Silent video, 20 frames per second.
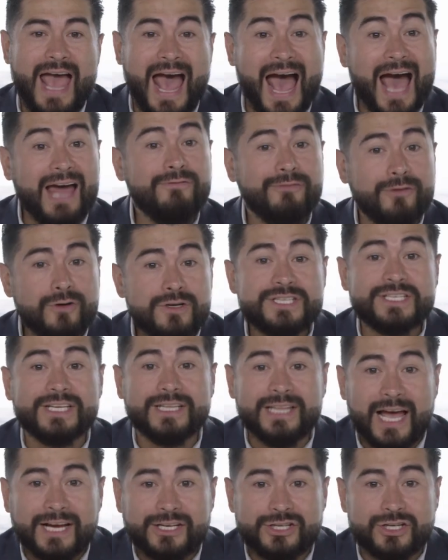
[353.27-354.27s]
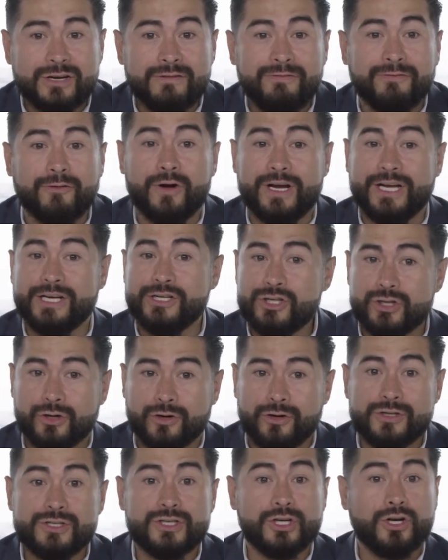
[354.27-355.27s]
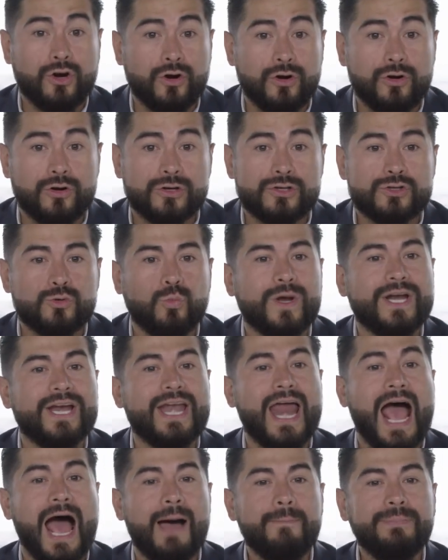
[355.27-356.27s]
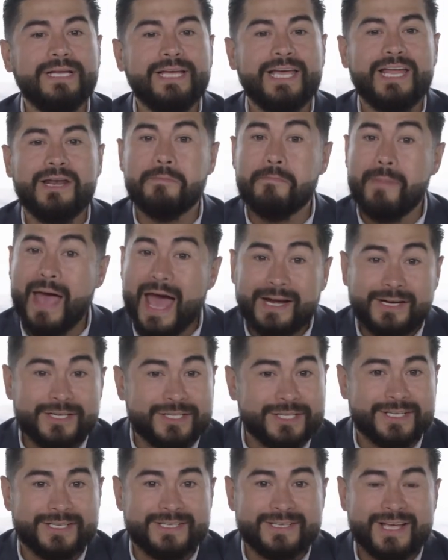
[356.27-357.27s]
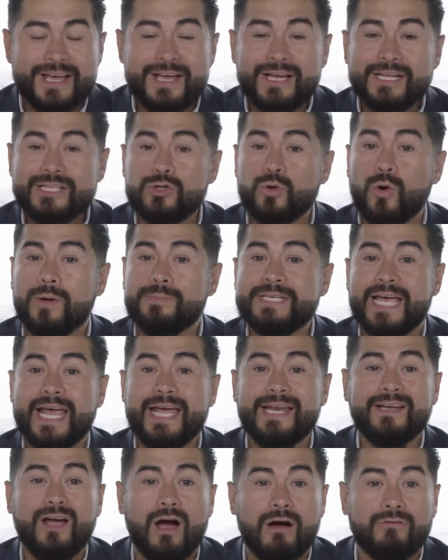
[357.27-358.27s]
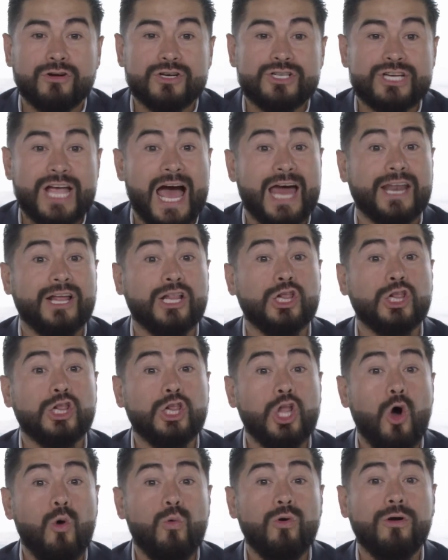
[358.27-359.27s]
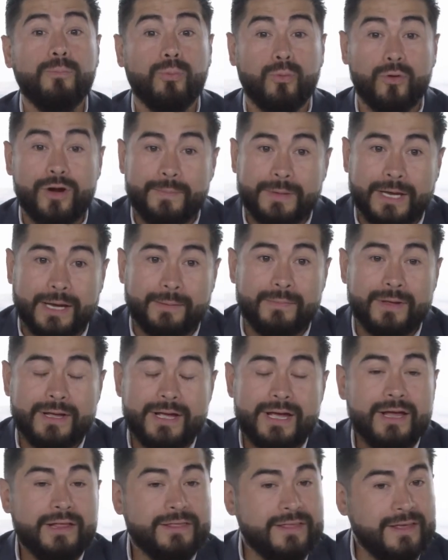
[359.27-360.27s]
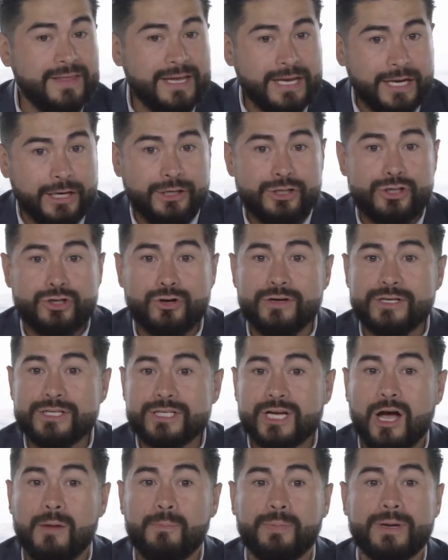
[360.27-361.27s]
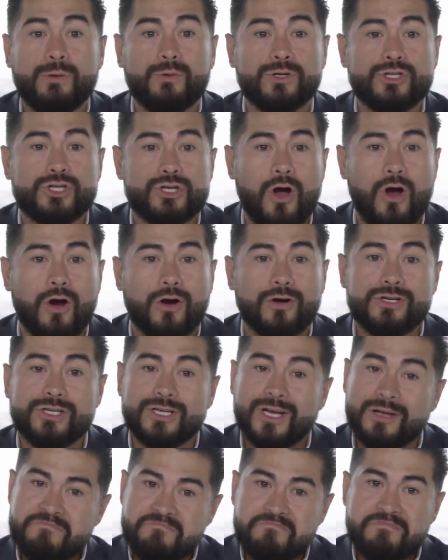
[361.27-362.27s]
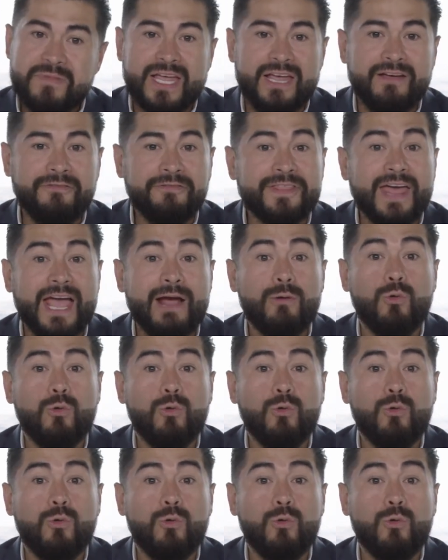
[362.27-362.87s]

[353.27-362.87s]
Adverse selection for insurers occurs when an applicant manages to obtain coverage at a lower premium than the insurance company would charge if they